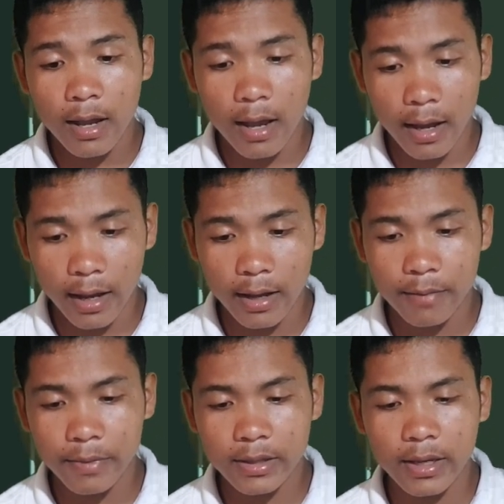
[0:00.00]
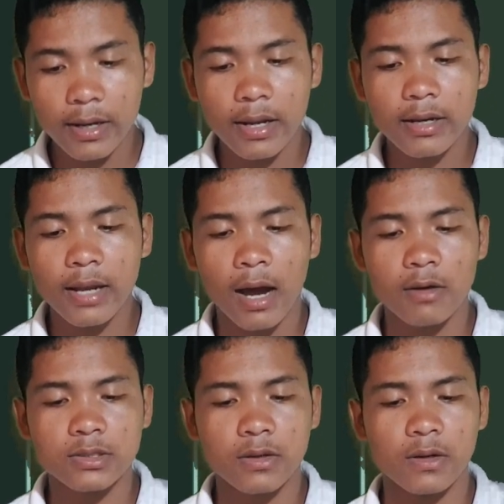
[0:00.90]
and maintaining the
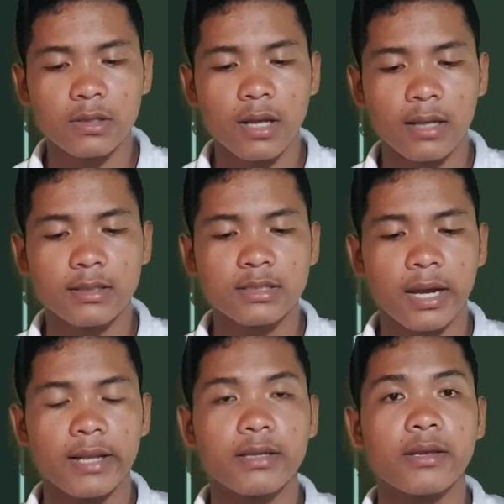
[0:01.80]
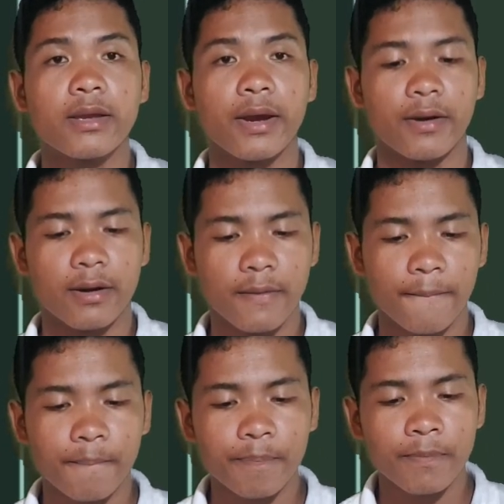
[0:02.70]
household and child care,
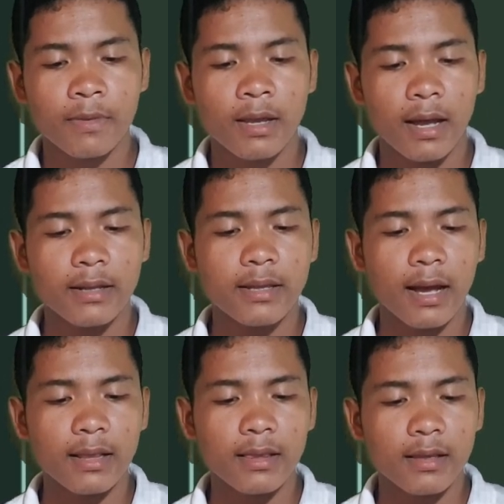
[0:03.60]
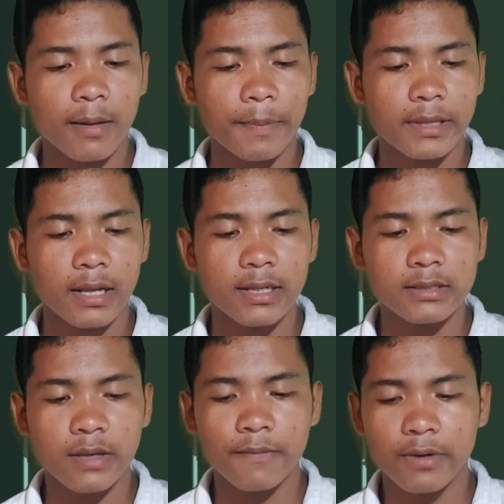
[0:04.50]
and that
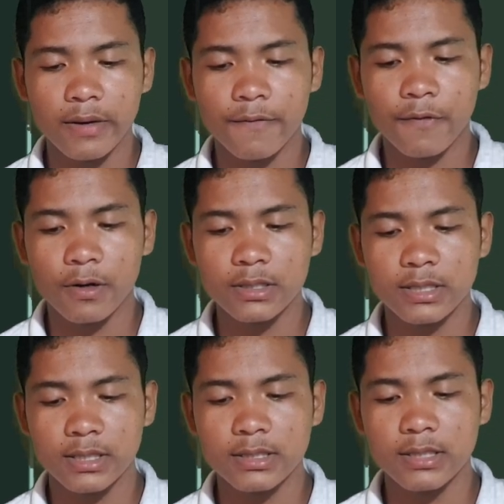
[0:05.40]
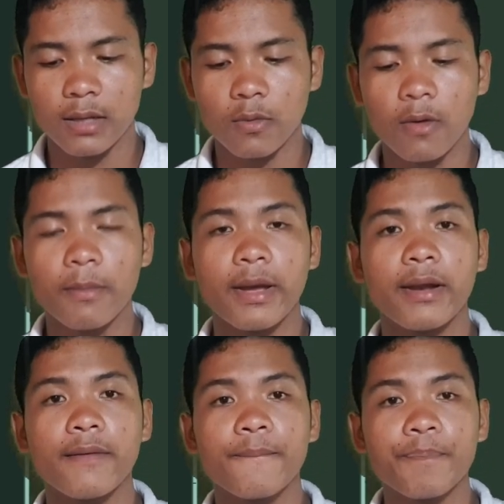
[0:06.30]
capitalism reinforces that
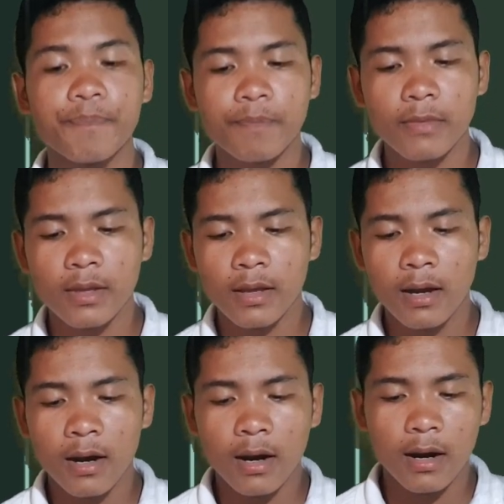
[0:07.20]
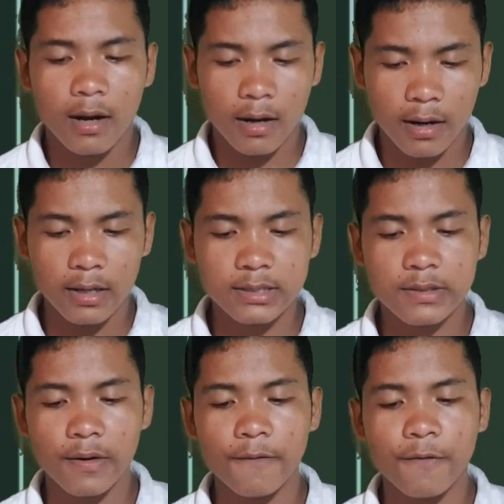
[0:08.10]
women are
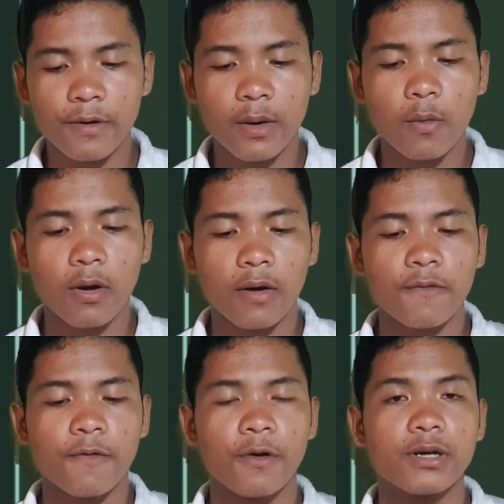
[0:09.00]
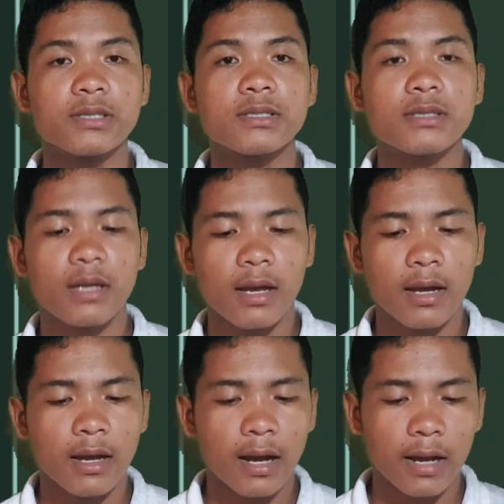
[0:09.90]
reserved for the workforce
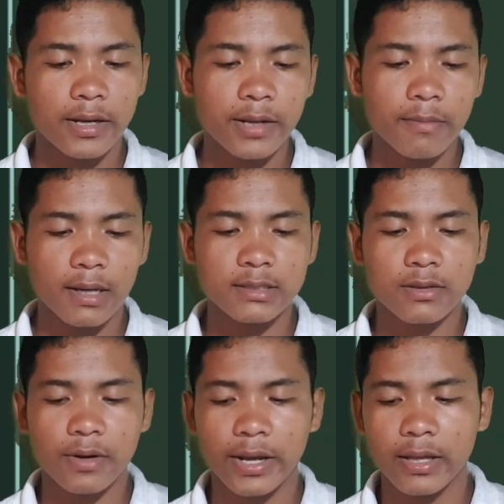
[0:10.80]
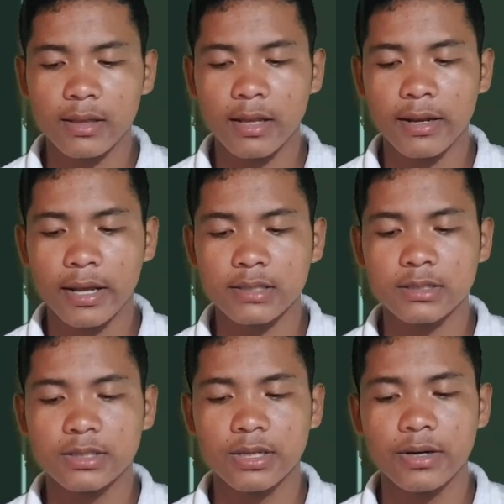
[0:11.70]
and they must create the
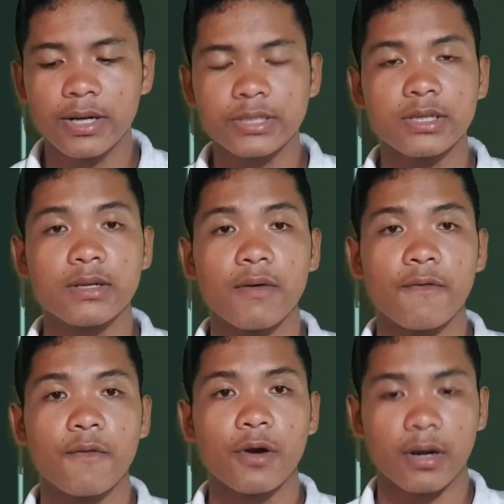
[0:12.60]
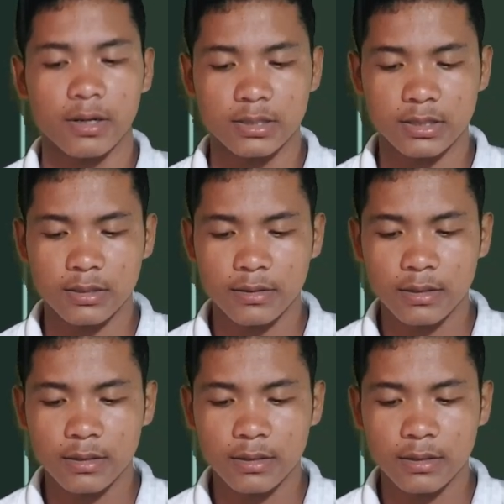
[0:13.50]
next generation of workers.